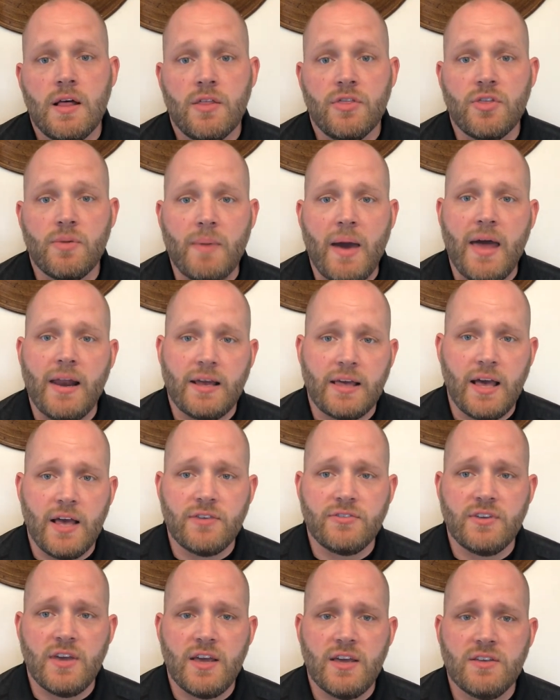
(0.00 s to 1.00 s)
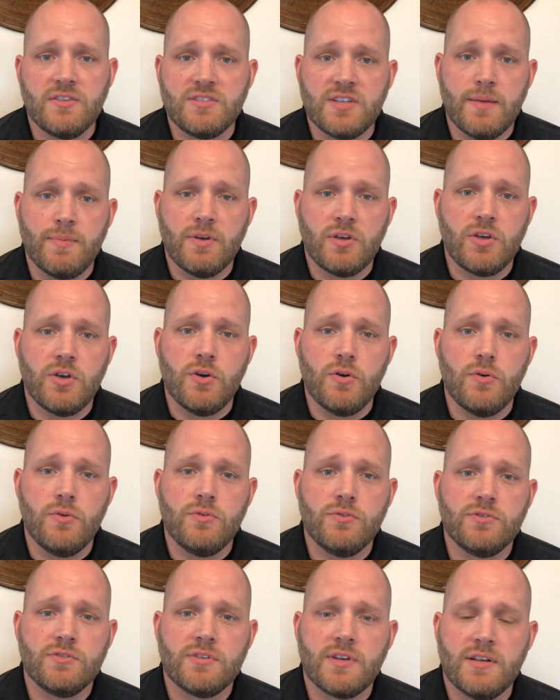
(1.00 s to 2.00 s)
Thematic essays,
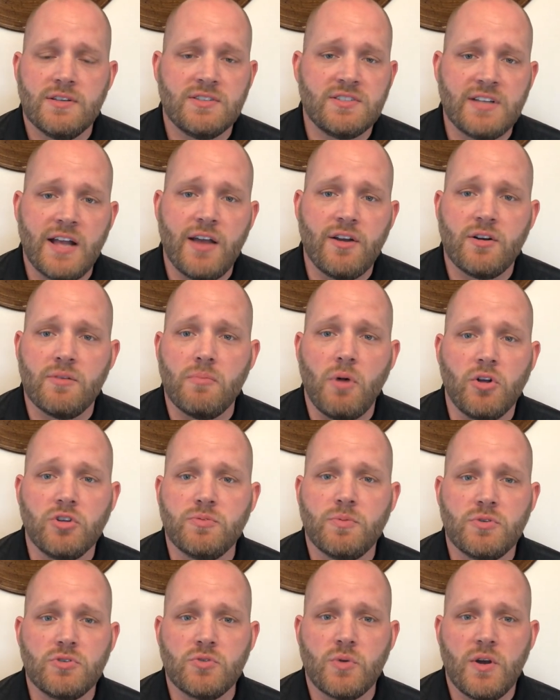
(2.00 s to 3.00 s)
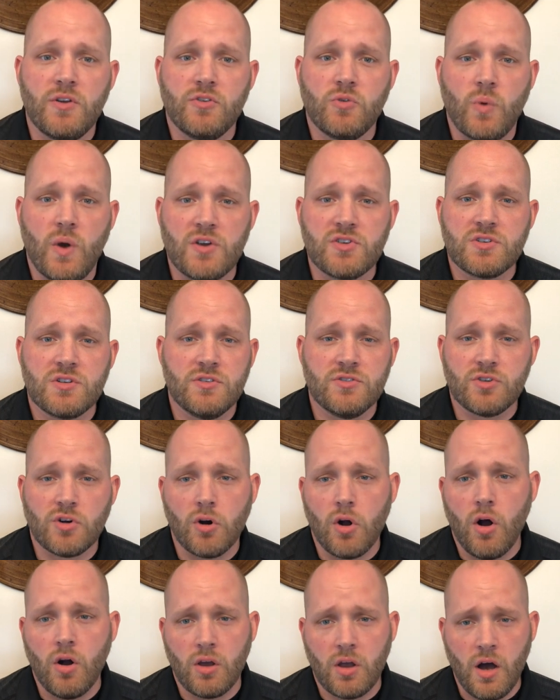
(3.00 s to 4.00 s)
DBQs, and standard multiple choice questions are
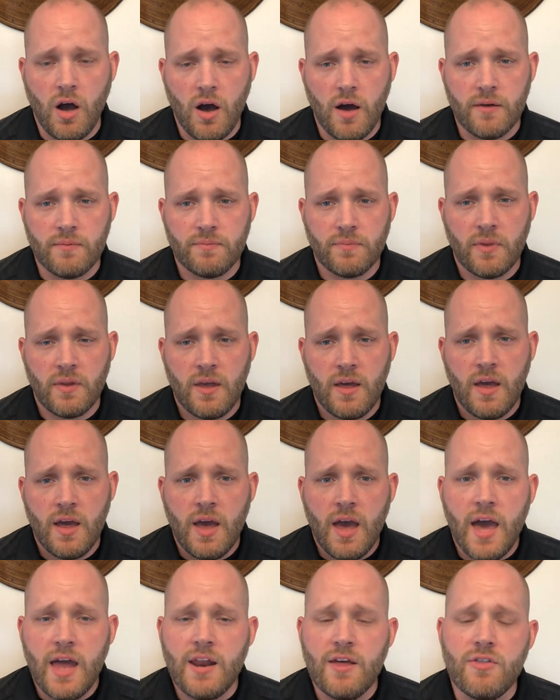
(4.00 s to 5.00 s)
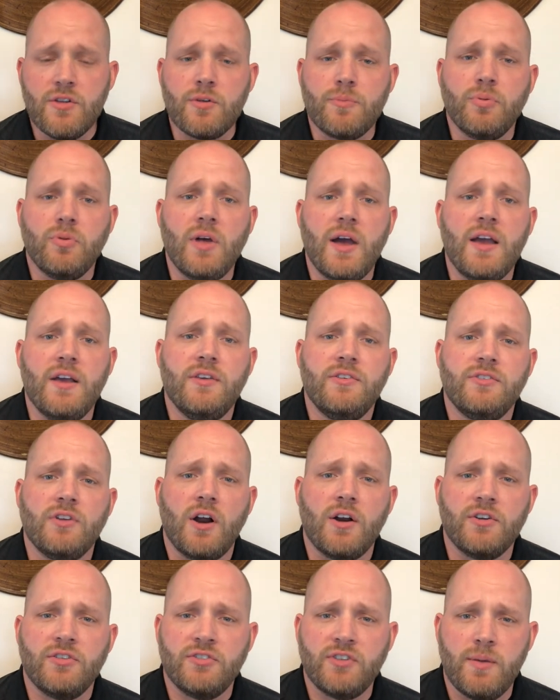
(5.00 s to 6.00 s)
all gone. And in their place
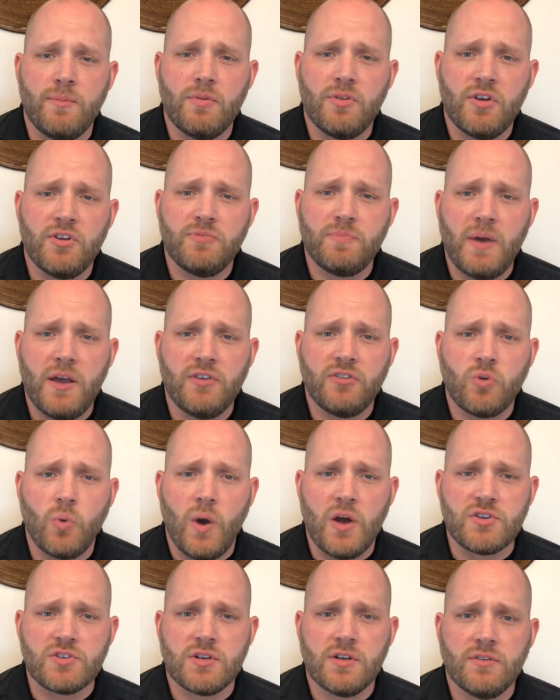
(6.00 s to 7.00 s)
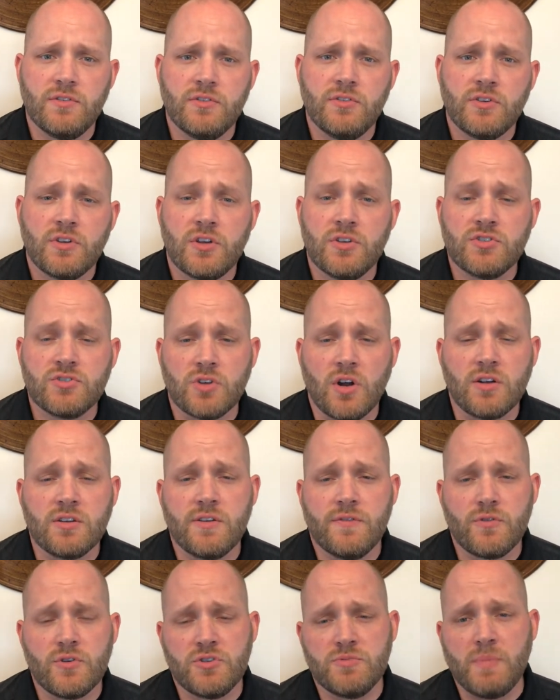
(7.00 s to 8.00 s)
are stimulus-based questions,
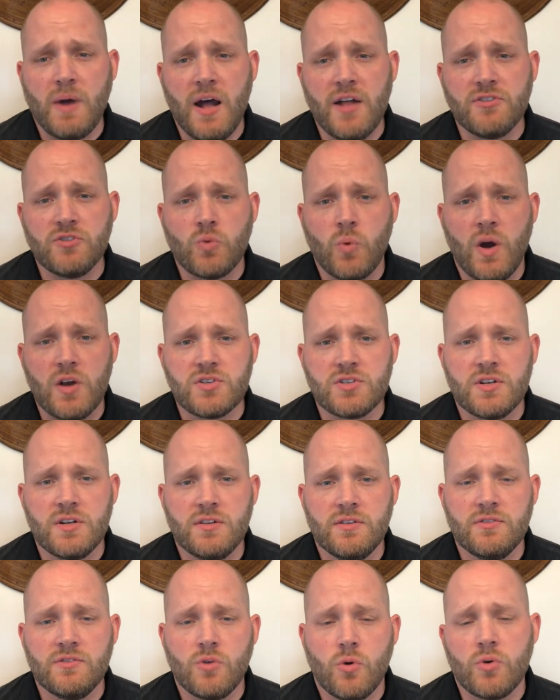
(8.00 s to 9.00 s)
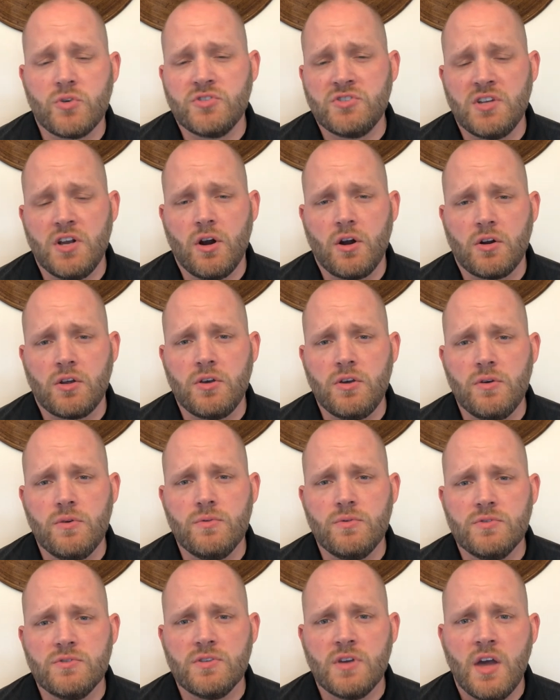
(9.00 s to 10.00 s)
constructive response questions, or
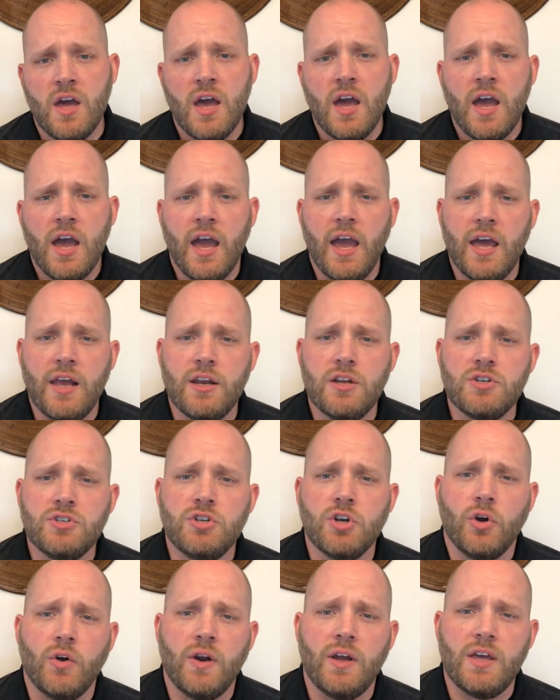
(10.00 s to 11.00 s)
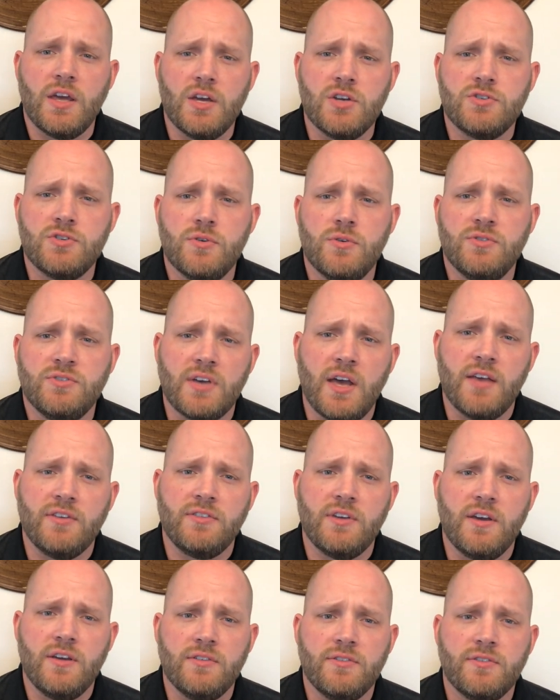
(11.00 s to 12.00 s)
CRQs, and enduring issues
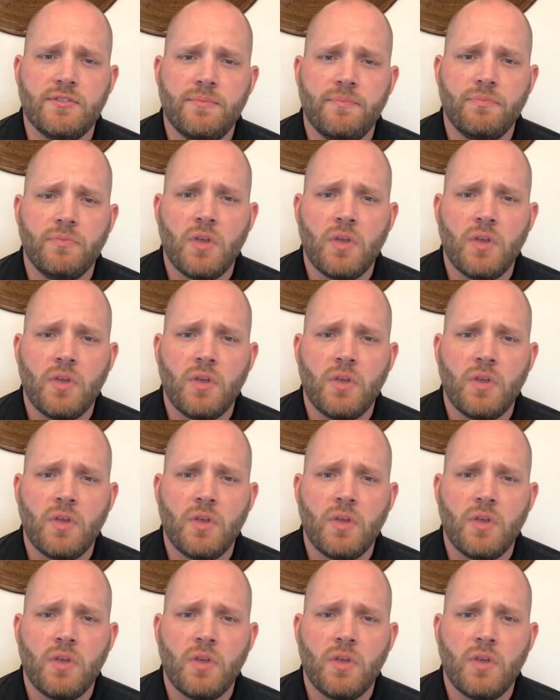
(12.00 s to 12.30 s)
essays.